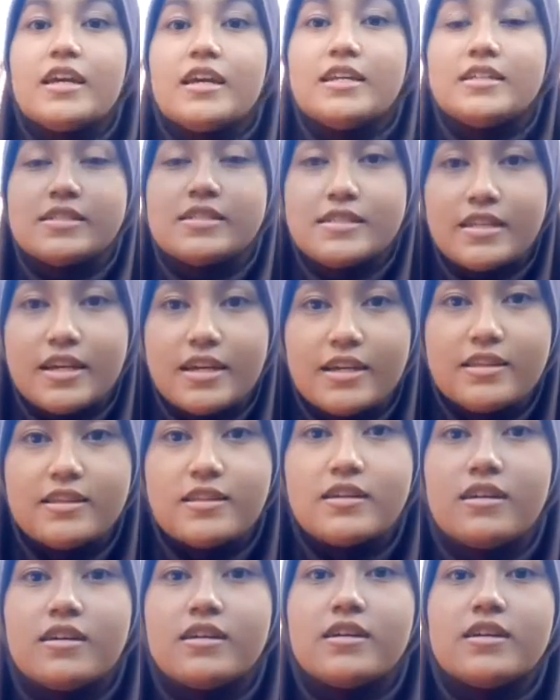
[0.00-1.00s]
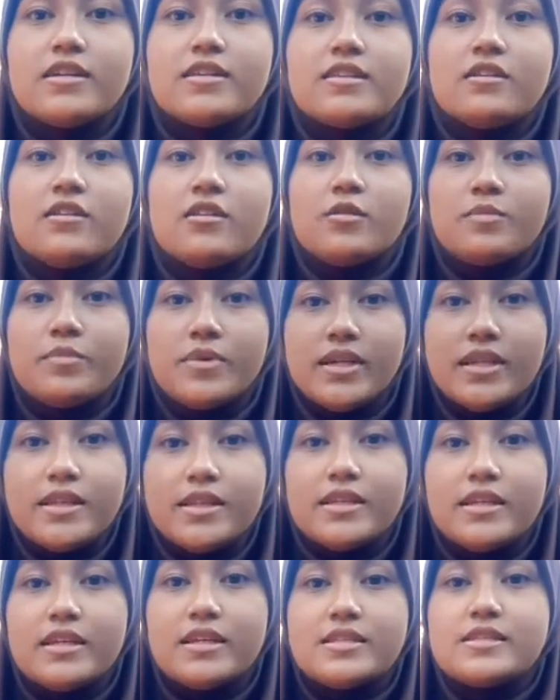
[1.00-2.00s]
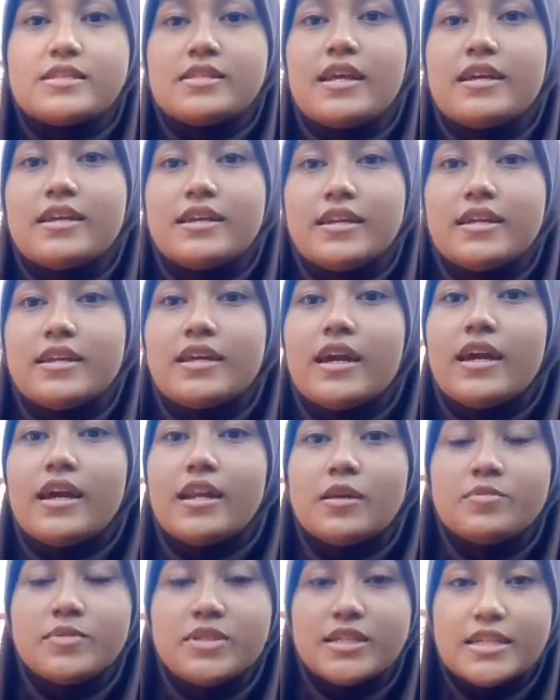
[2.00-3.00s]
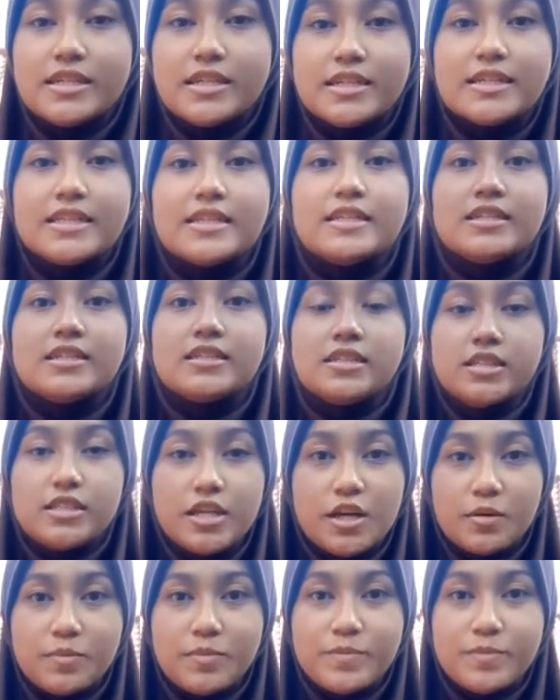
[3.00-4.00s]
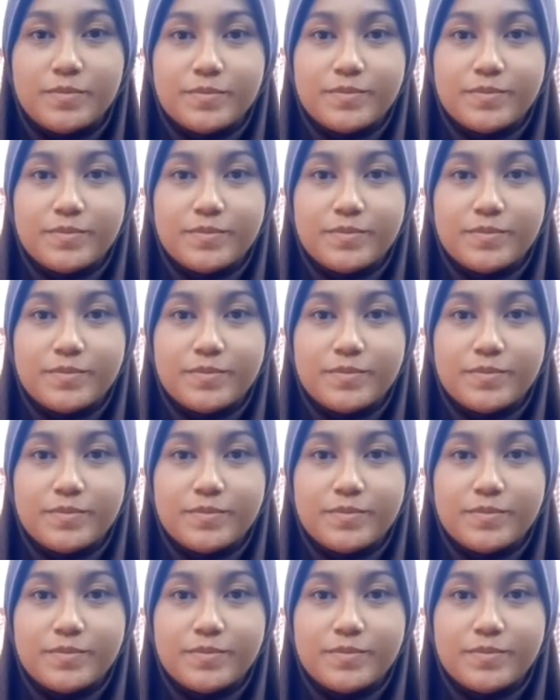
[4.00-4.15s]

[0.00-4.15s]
Instead, Earth's orbit is slightly elliptical in shape.